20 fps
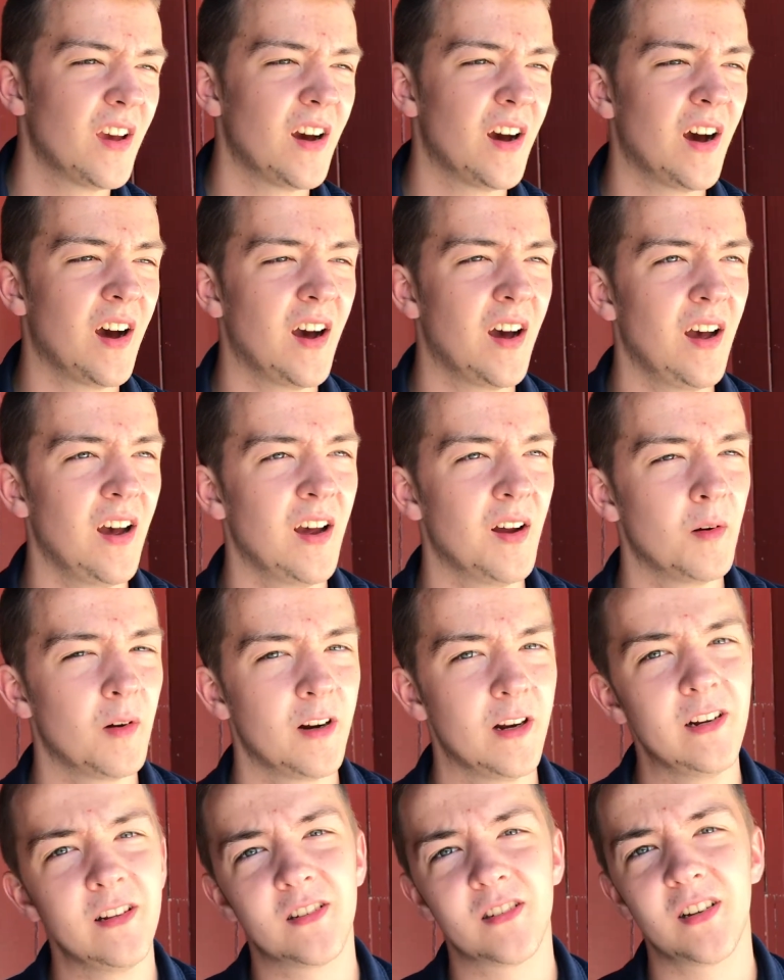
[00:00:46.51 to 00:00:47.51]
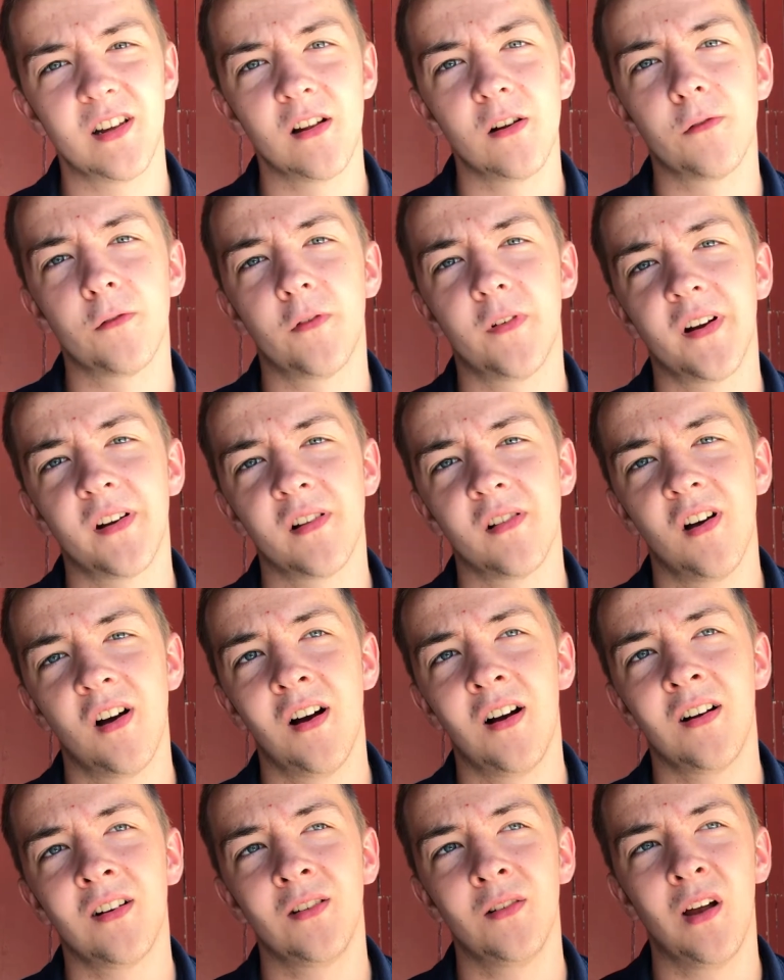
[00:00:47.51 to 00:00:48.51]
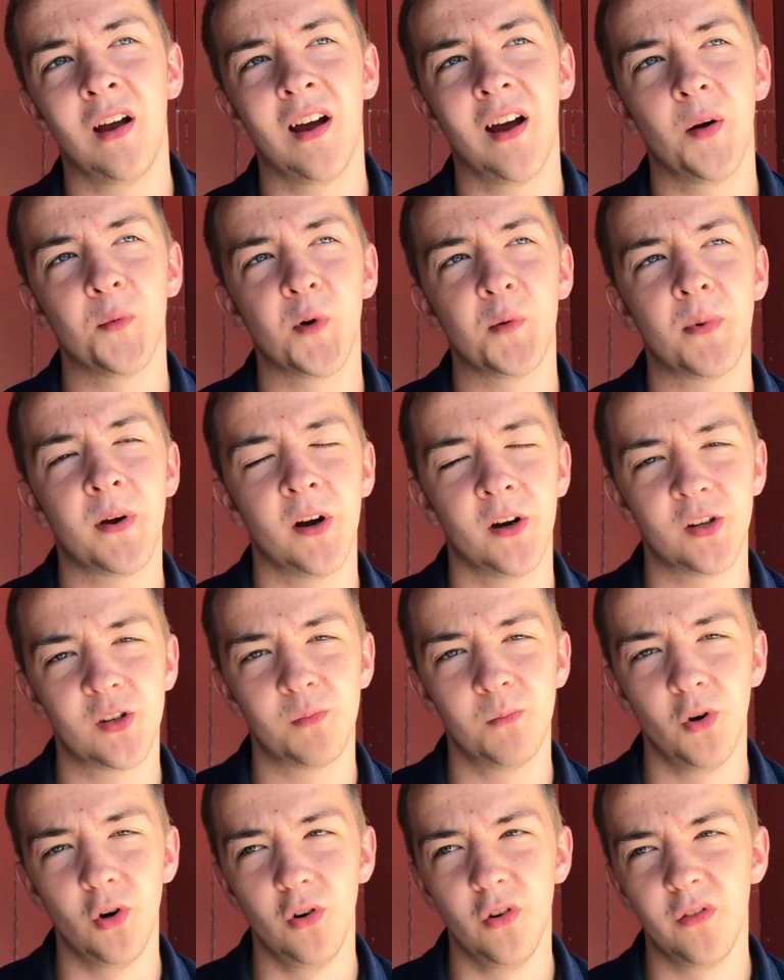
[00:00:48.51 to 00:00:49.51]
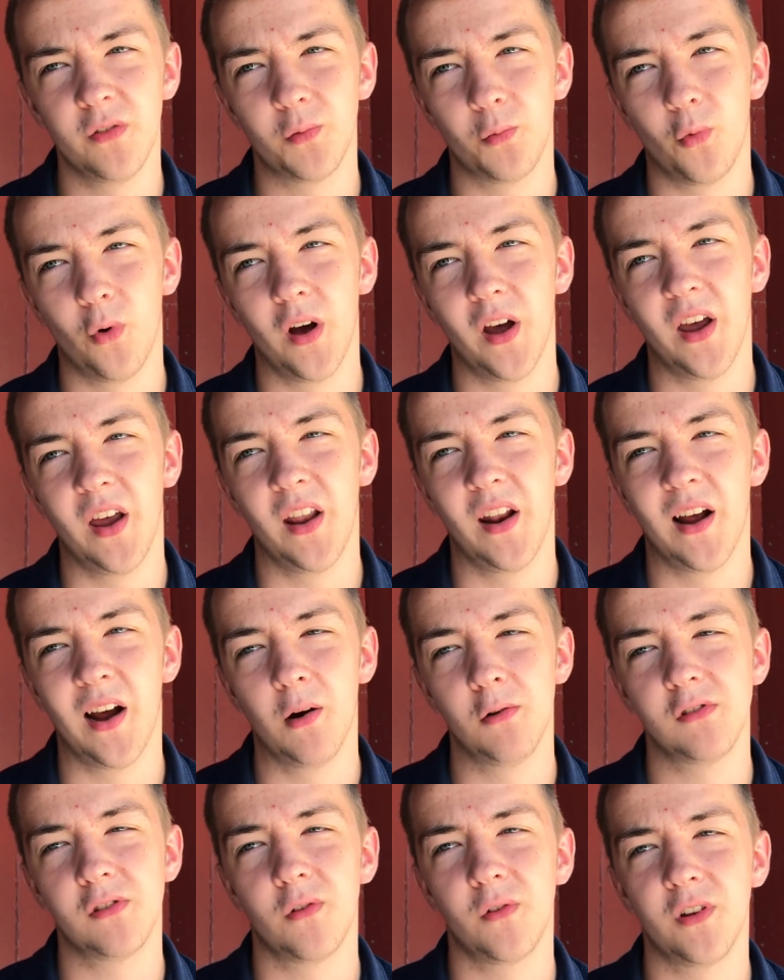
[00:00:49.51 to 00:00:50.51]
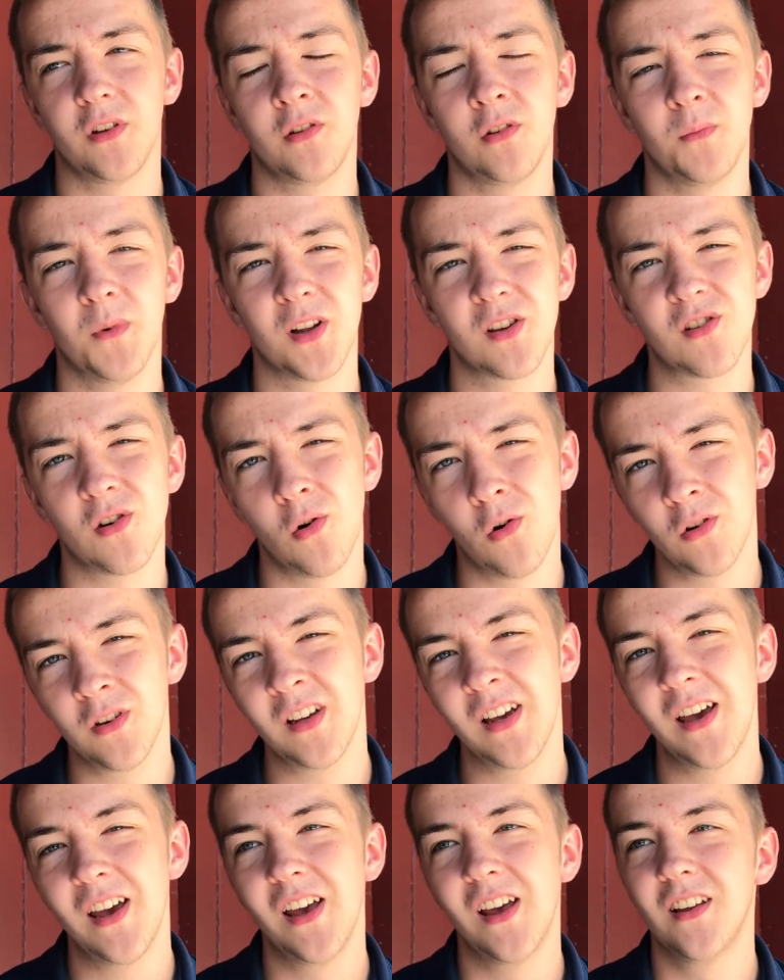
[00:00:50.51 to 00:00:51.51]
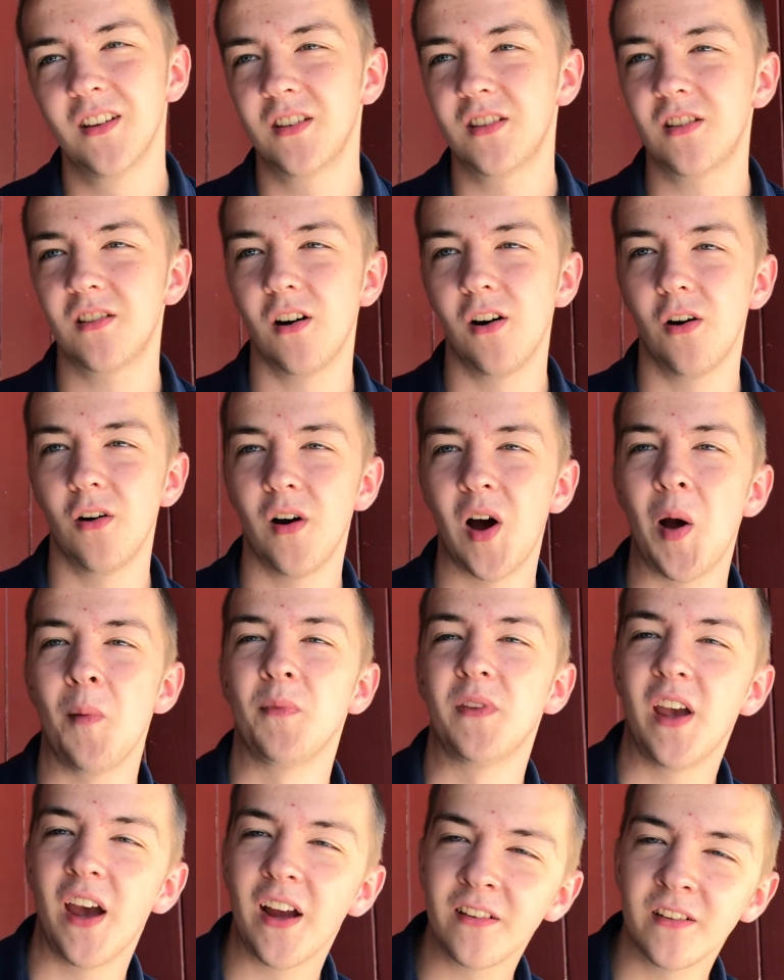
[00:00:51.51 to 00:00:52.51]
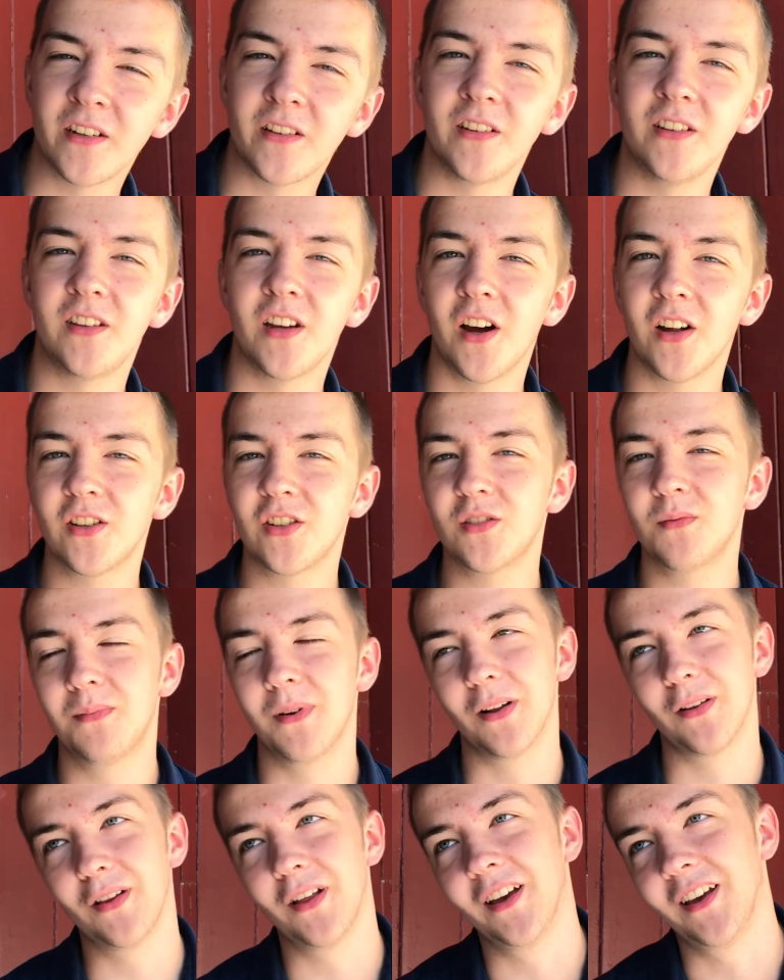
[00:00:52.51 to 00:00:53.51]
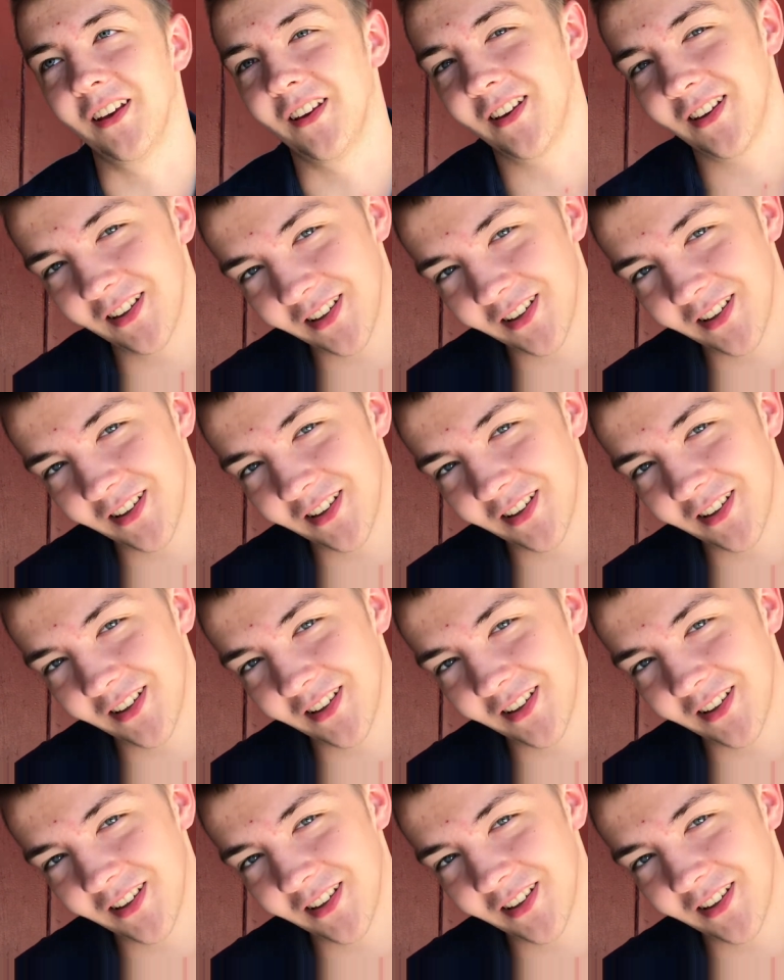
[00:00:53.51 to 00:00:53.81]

I didn't stay there for very long. My parents moved when I was only 2 months old, so I'm technically Dutch, but like,